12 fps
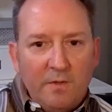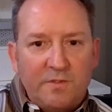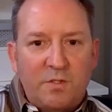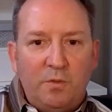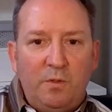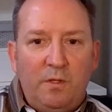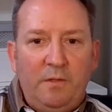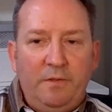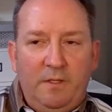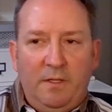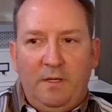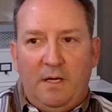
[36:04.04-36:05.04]
So
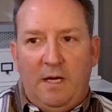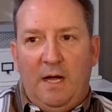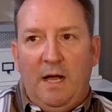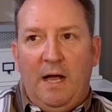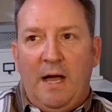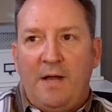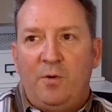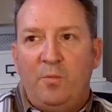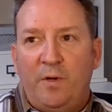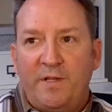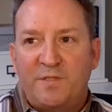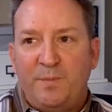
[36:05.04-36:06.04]
I
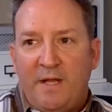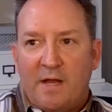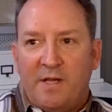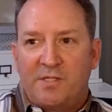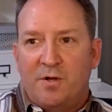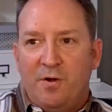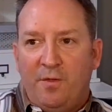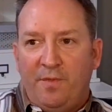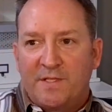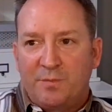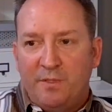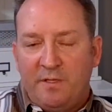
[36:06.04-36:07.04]
don't want to speak out of turn
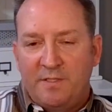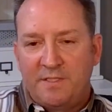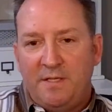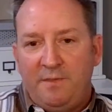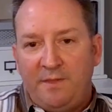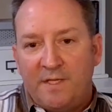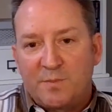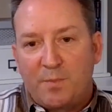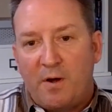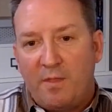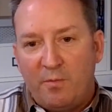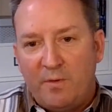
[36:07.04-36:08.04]
on this one because this
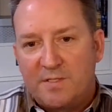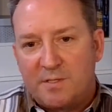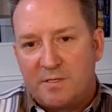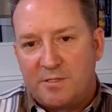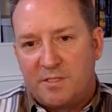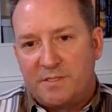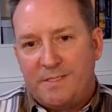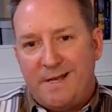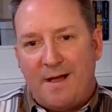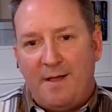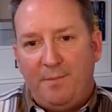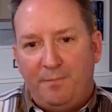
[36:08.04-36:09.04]
part of the research is
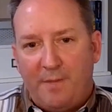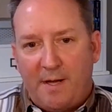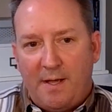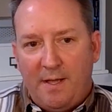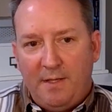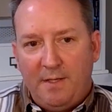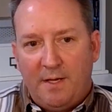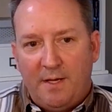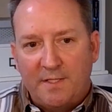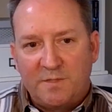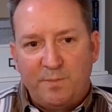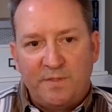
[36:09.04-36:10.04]
not my
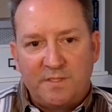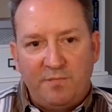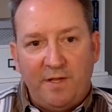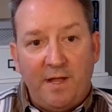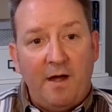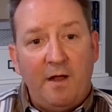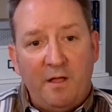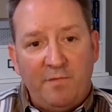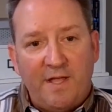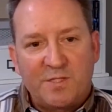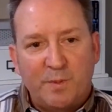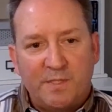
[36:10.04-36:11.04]
specific area
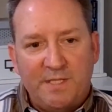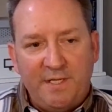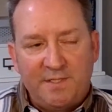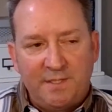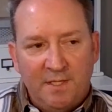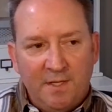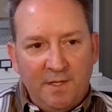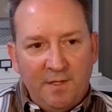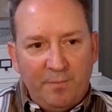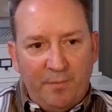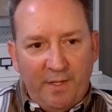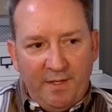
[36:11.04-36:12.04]
of expertise.
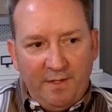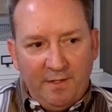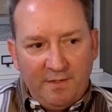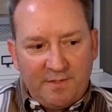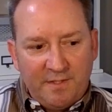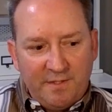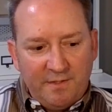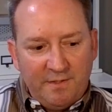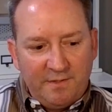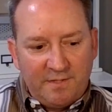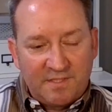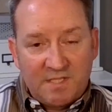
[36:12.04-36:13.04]
But
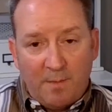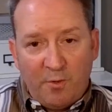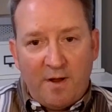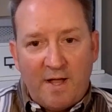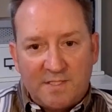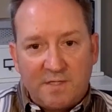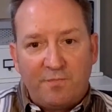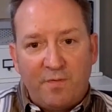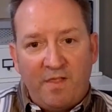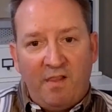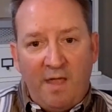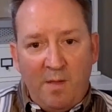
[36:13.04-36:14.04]
to summarize it
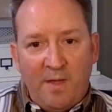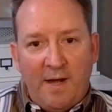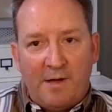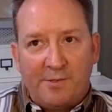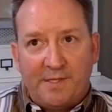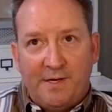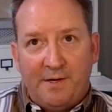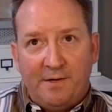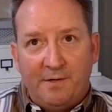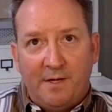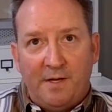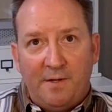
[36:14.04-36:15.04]
for the layman out
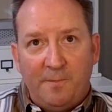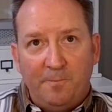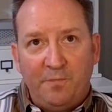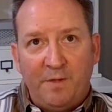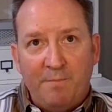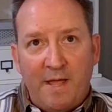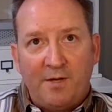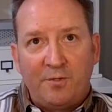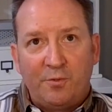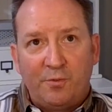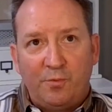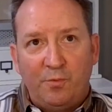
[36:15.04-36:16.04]
there, the
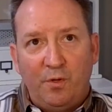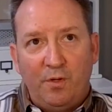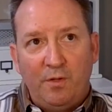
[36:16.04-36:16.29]
medical